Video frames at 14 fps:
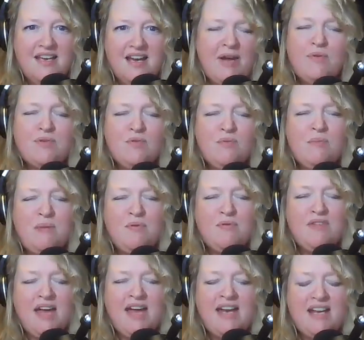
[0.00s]
I always remember
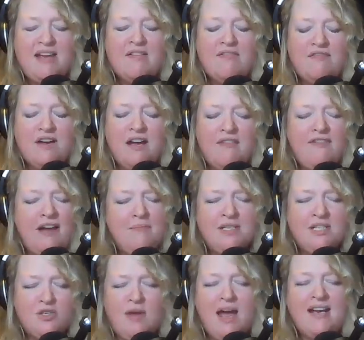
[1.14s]
that if I'm
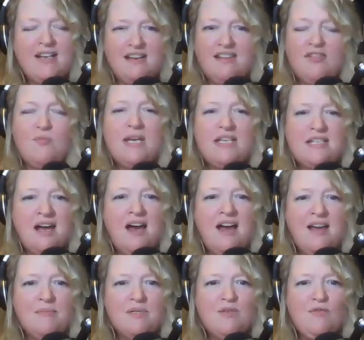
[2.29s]
distracted 3
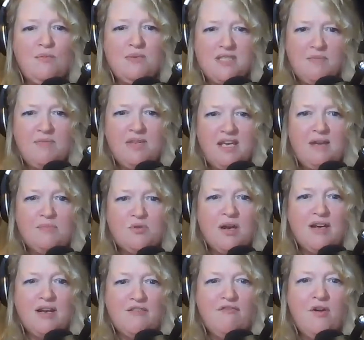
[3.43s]
times from something I'm
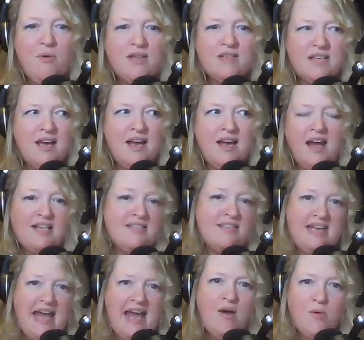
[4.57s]
trying to focus on, that's
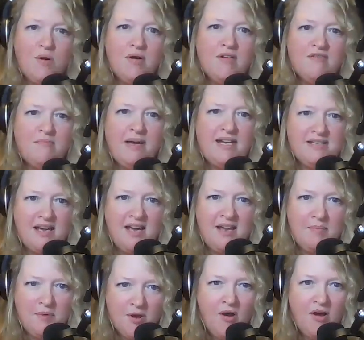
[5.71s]
an hour of my
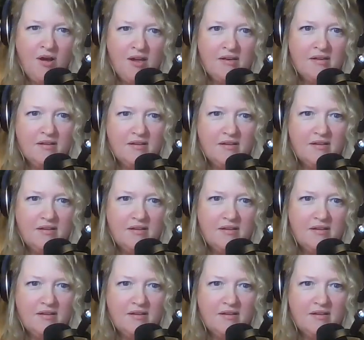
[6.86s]
time gone.